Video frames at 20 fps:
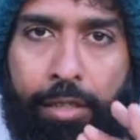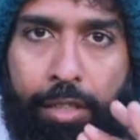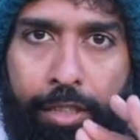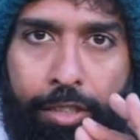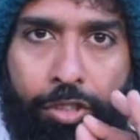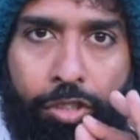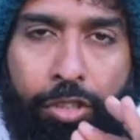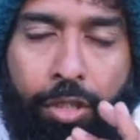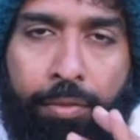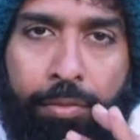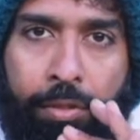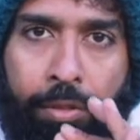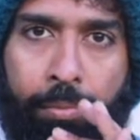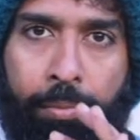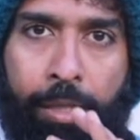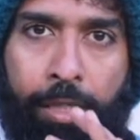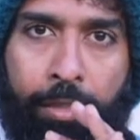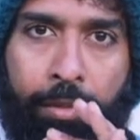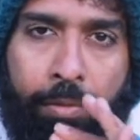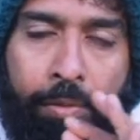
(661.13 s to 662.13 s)
ridge of the
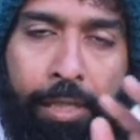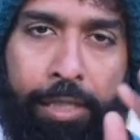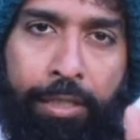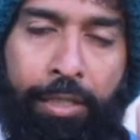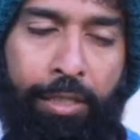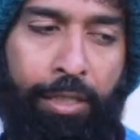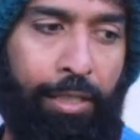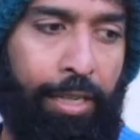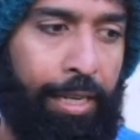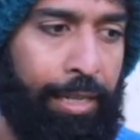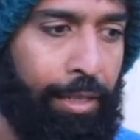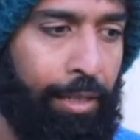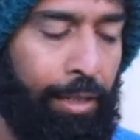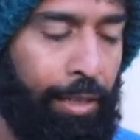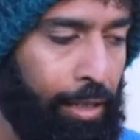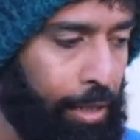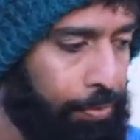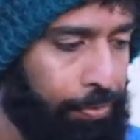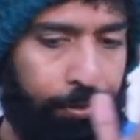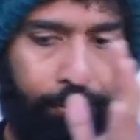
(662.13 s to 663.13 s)
middle way. There are like
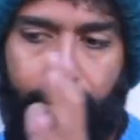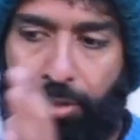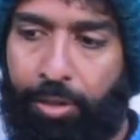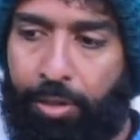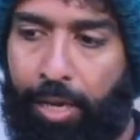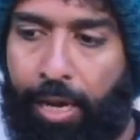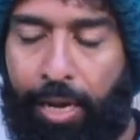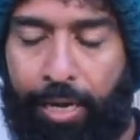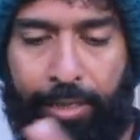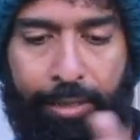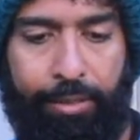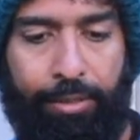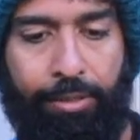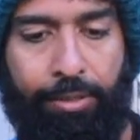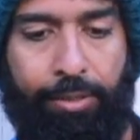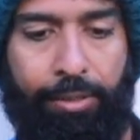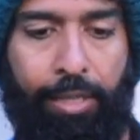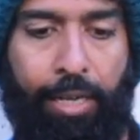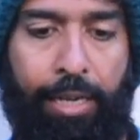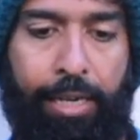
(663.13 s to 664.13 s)
cliffs on
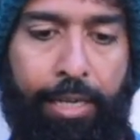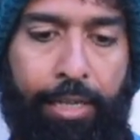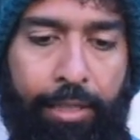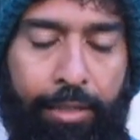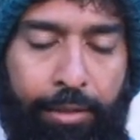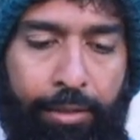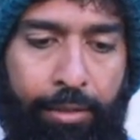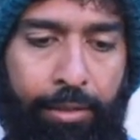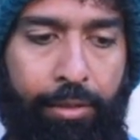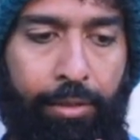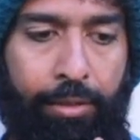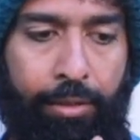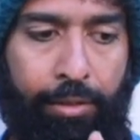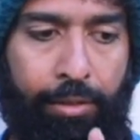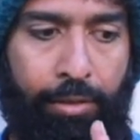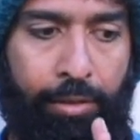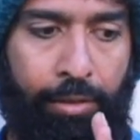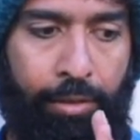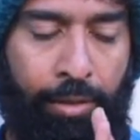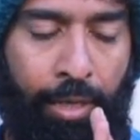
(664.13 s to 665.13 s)
either side, and
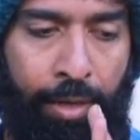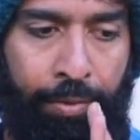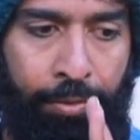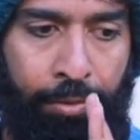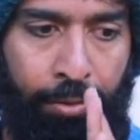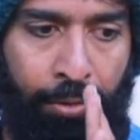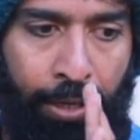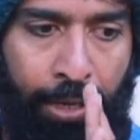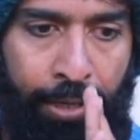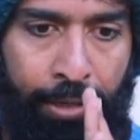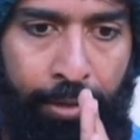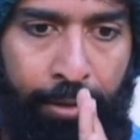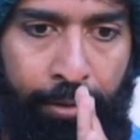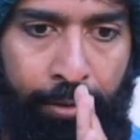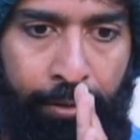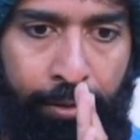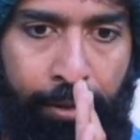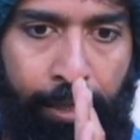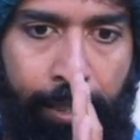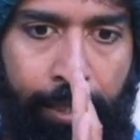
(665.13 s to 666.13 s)
you have to like
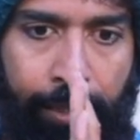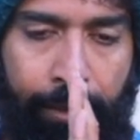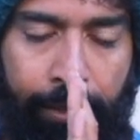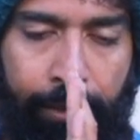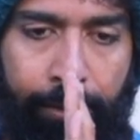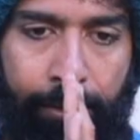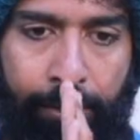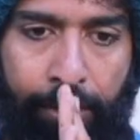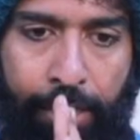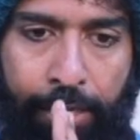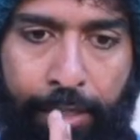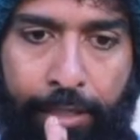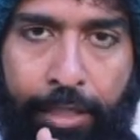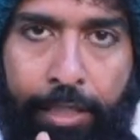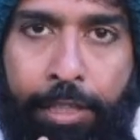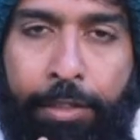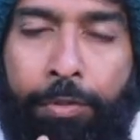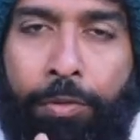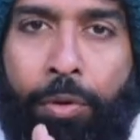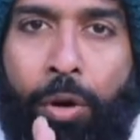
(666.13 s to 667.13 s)
really
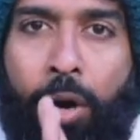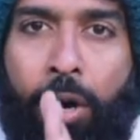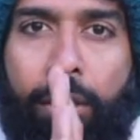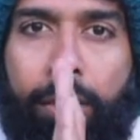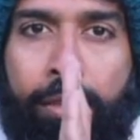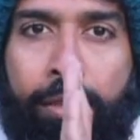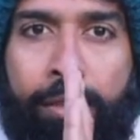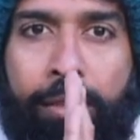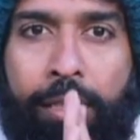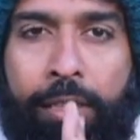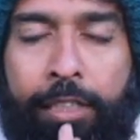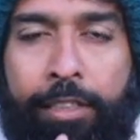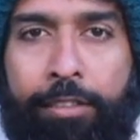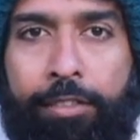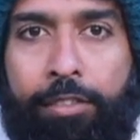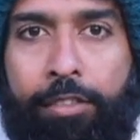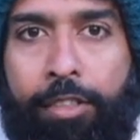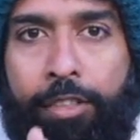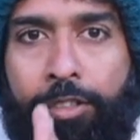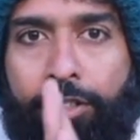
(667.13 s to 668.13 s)
steadily walk the
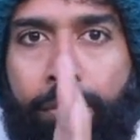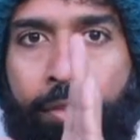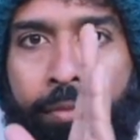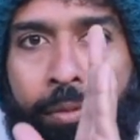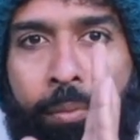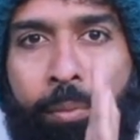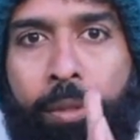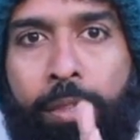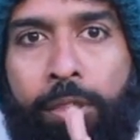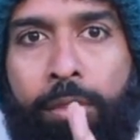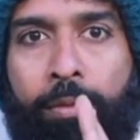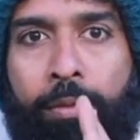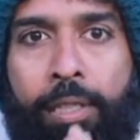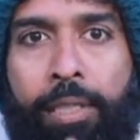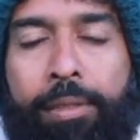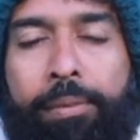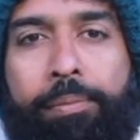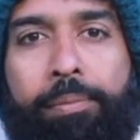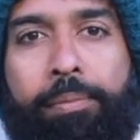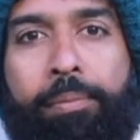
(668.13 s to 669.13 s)
thin ridge of the middle
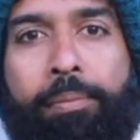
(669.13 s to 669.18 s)
way.